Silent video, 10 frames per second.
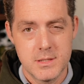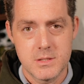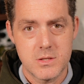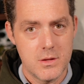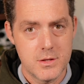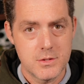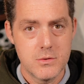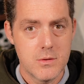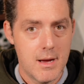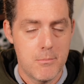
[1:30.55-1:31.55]
install the
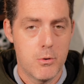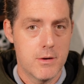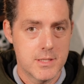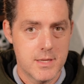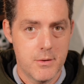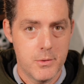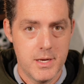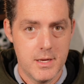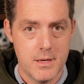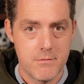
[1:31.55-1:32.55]
two libraries that we
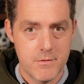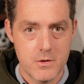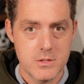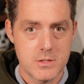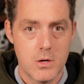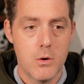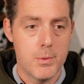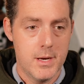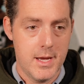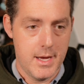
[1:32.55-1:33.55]
need. First,
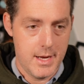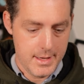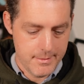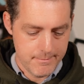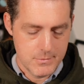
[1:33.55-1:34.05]
OpenAI.